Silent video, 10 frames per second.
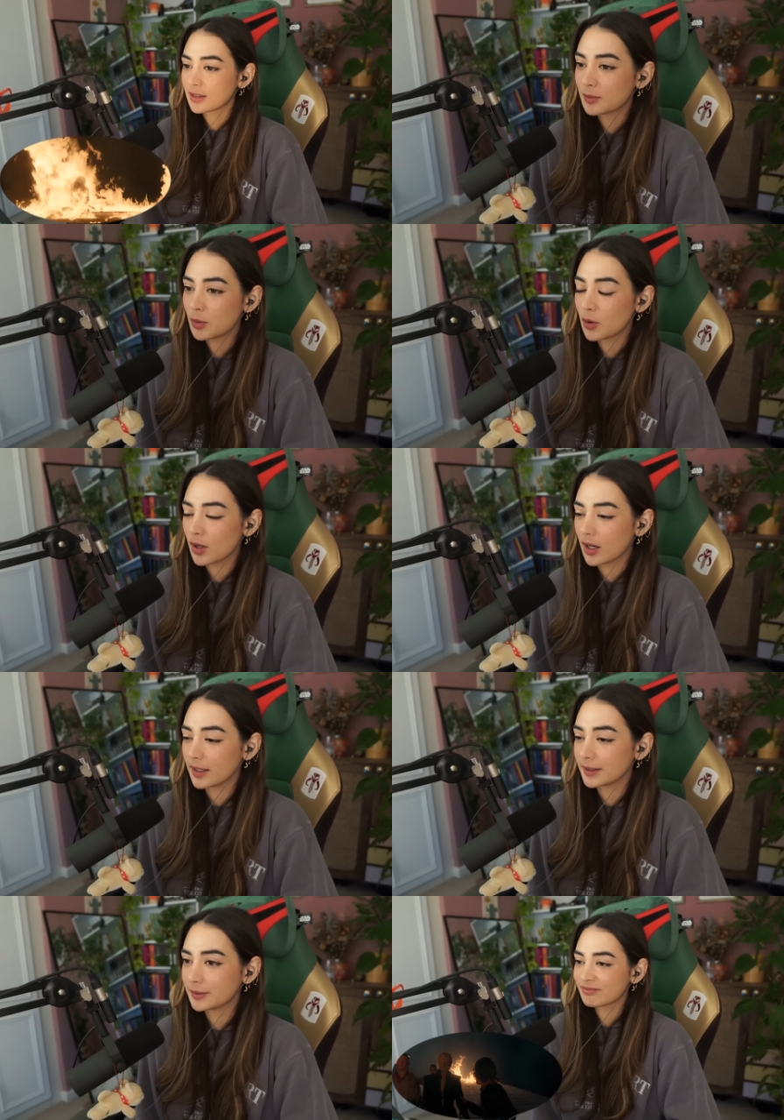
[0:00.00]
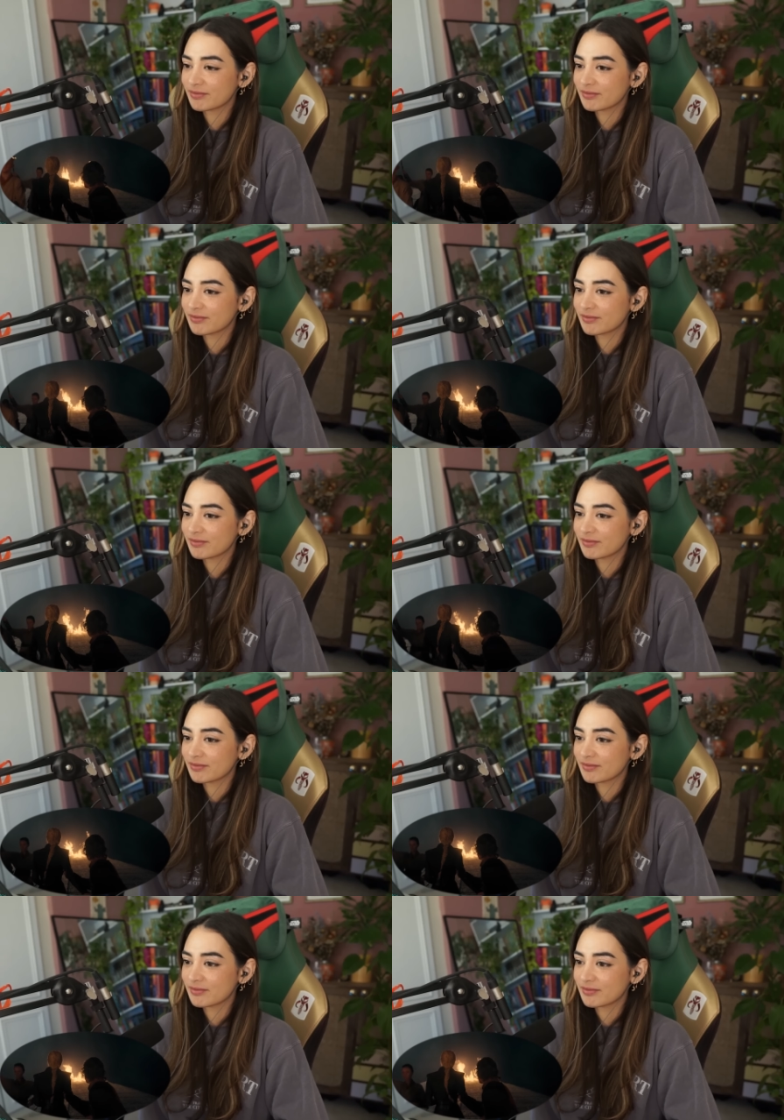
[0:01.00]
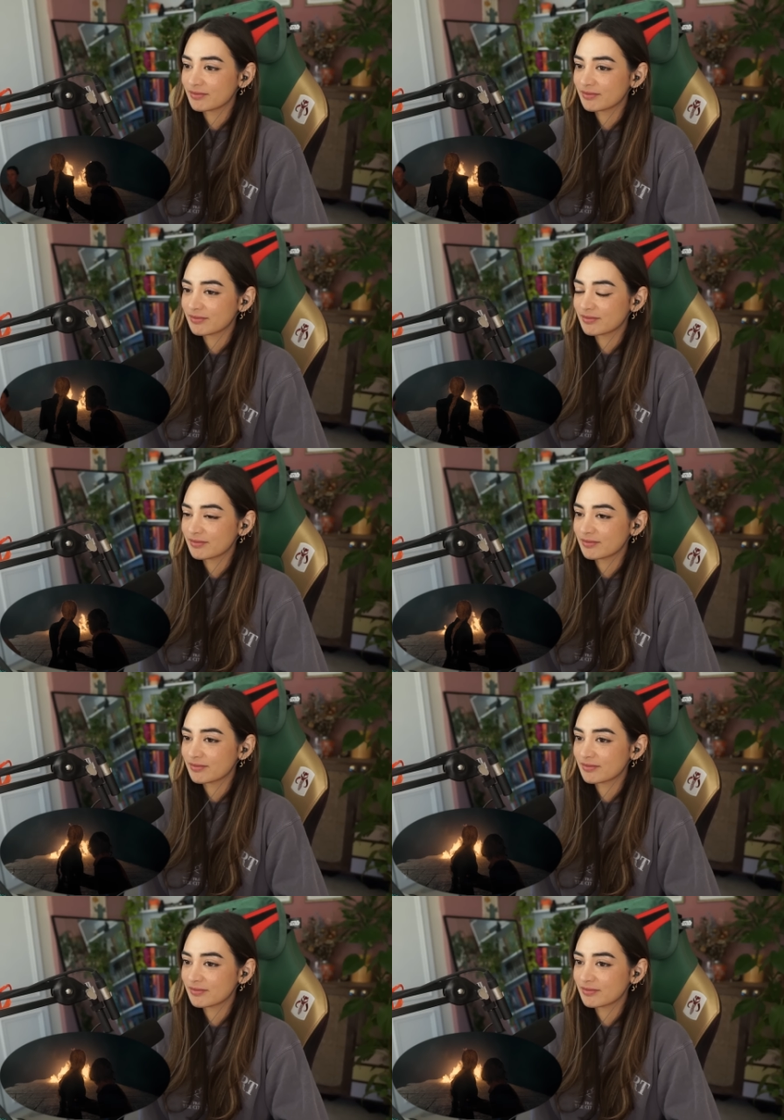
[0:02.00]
Poor guy. Mother.